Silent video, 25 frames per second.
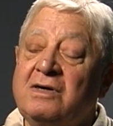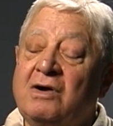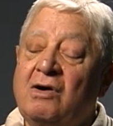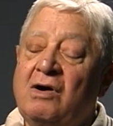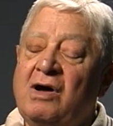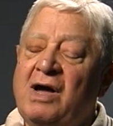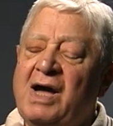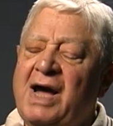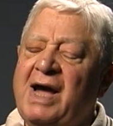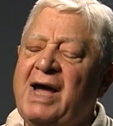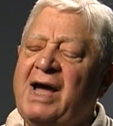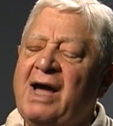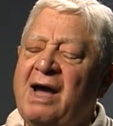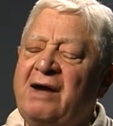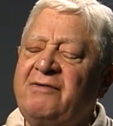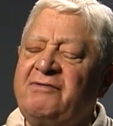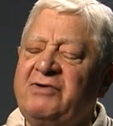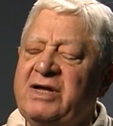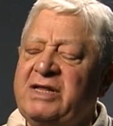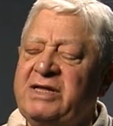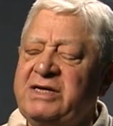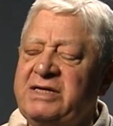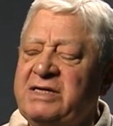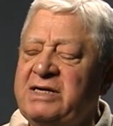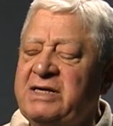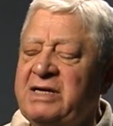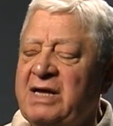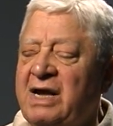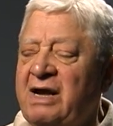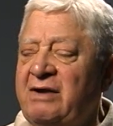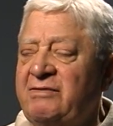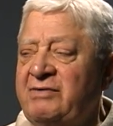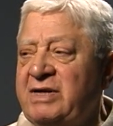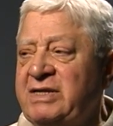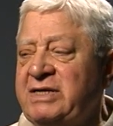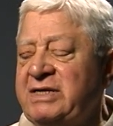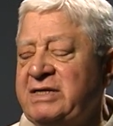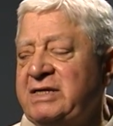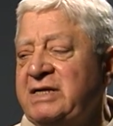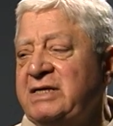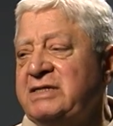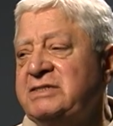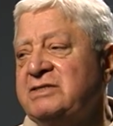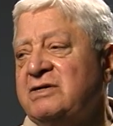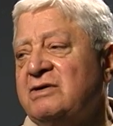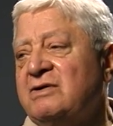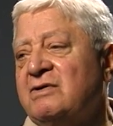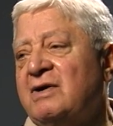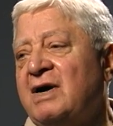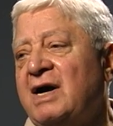I really think
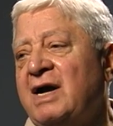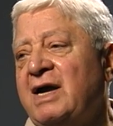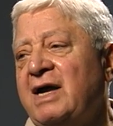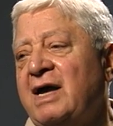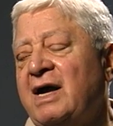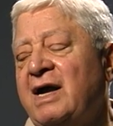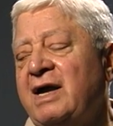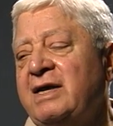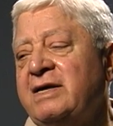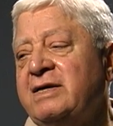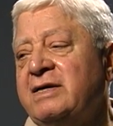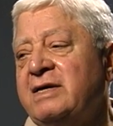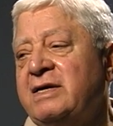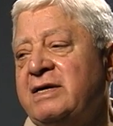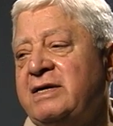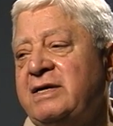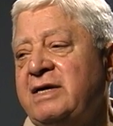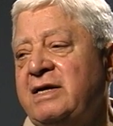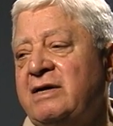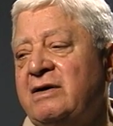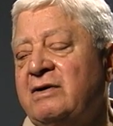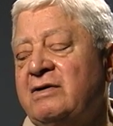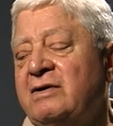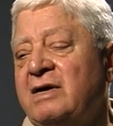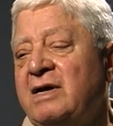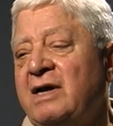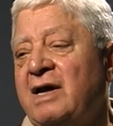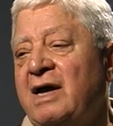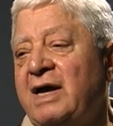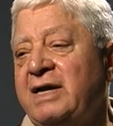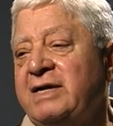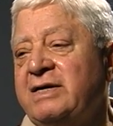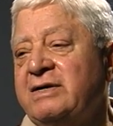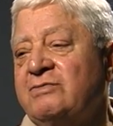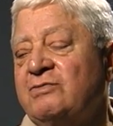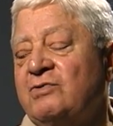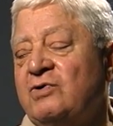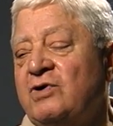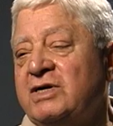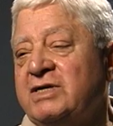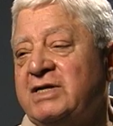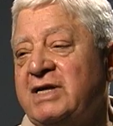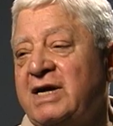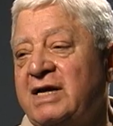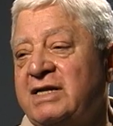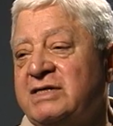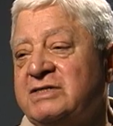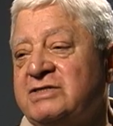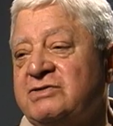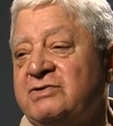so. I could walk
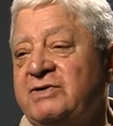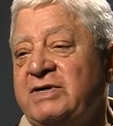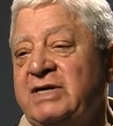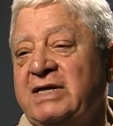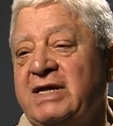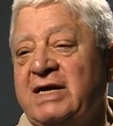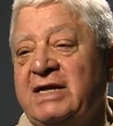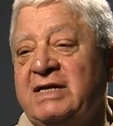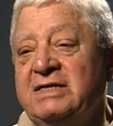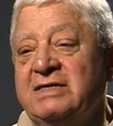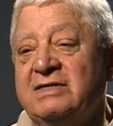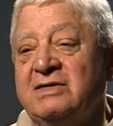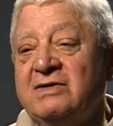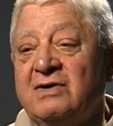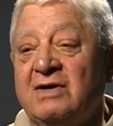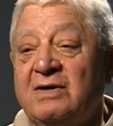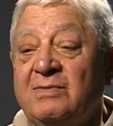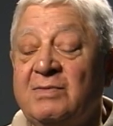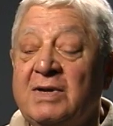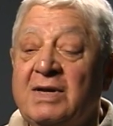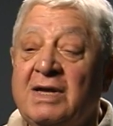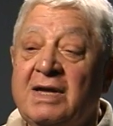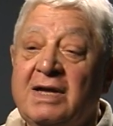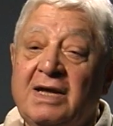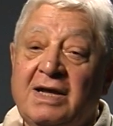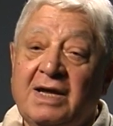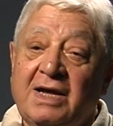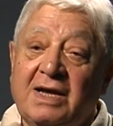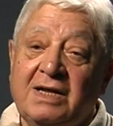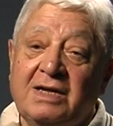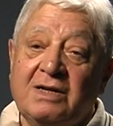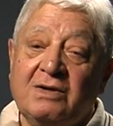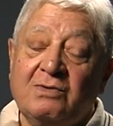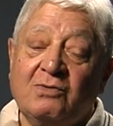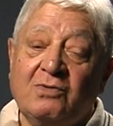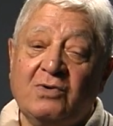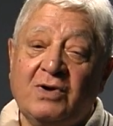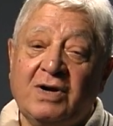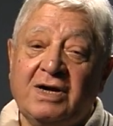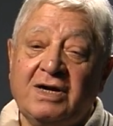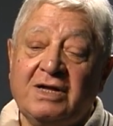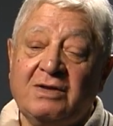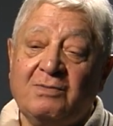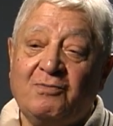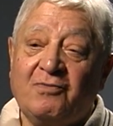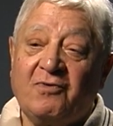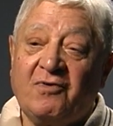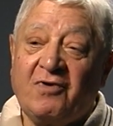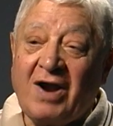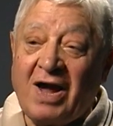down the street anytime, and one of the
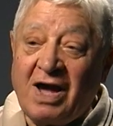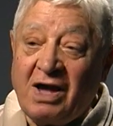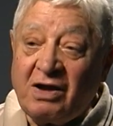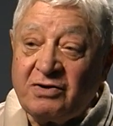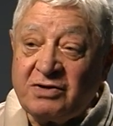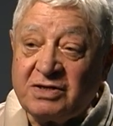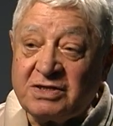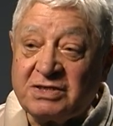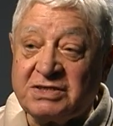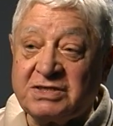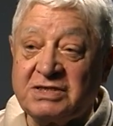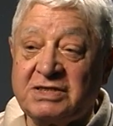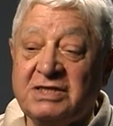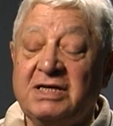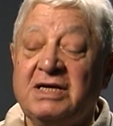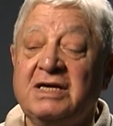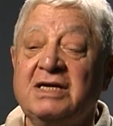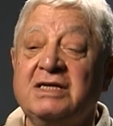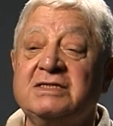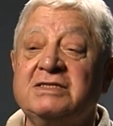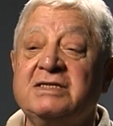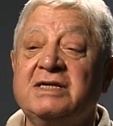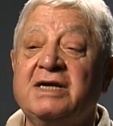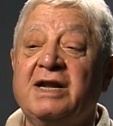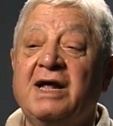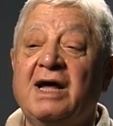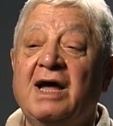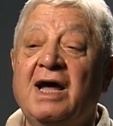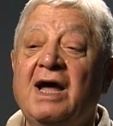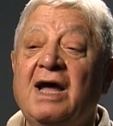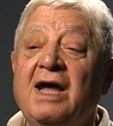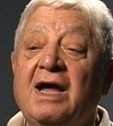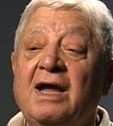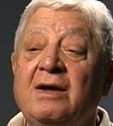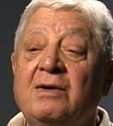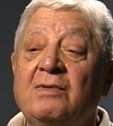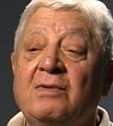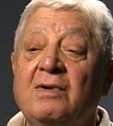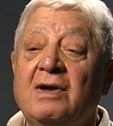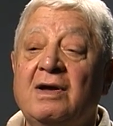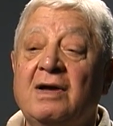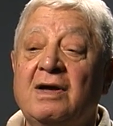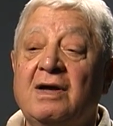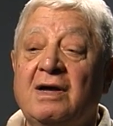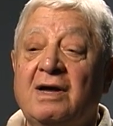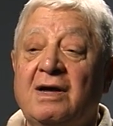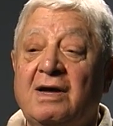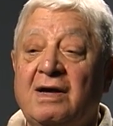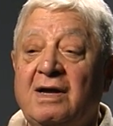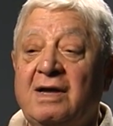proudest things that
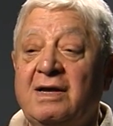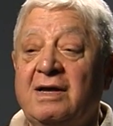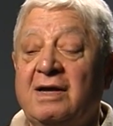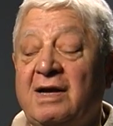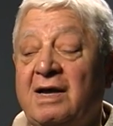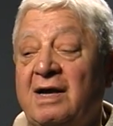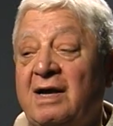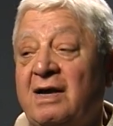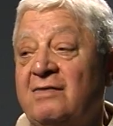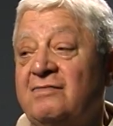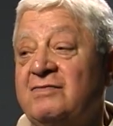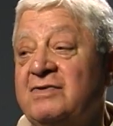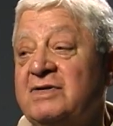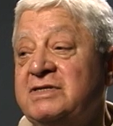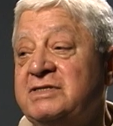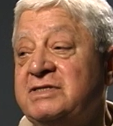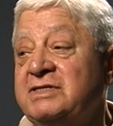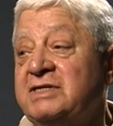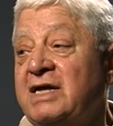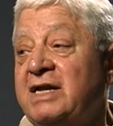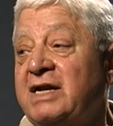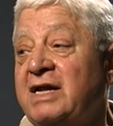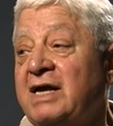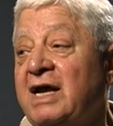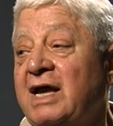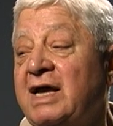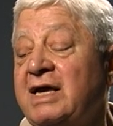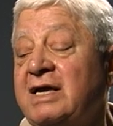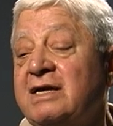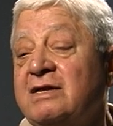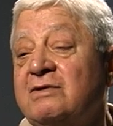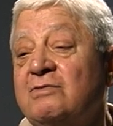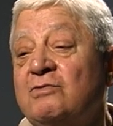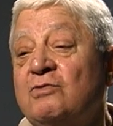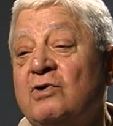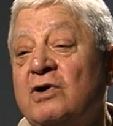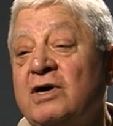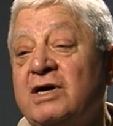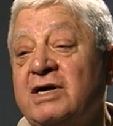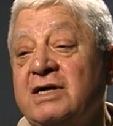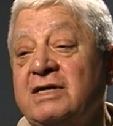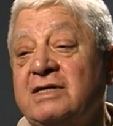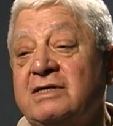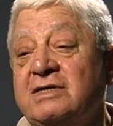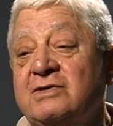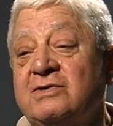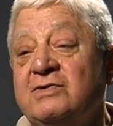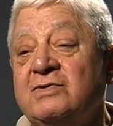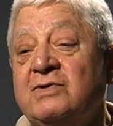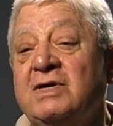I have is that I could walk
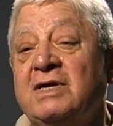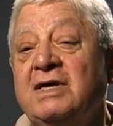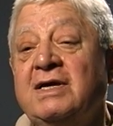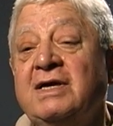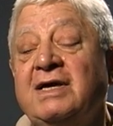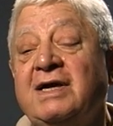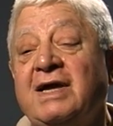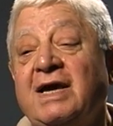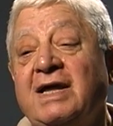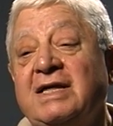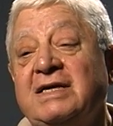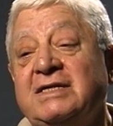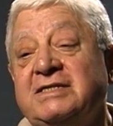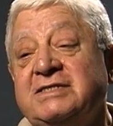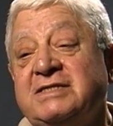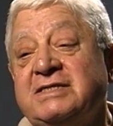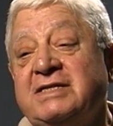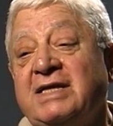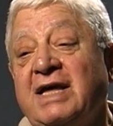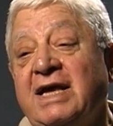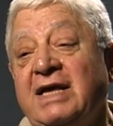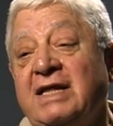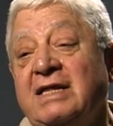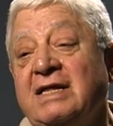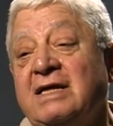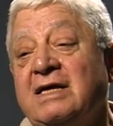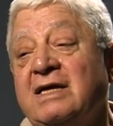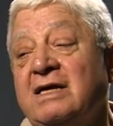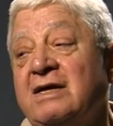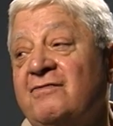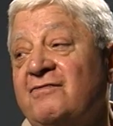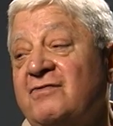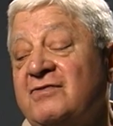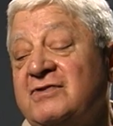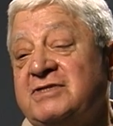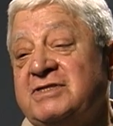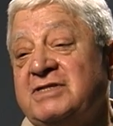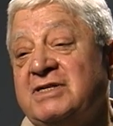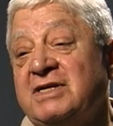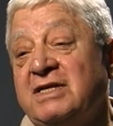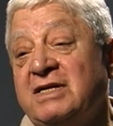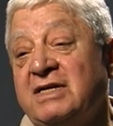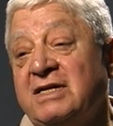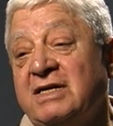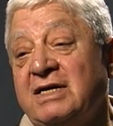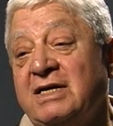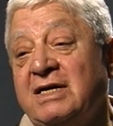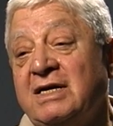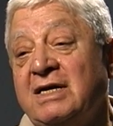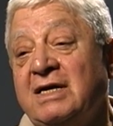into any state
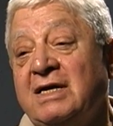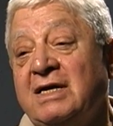facility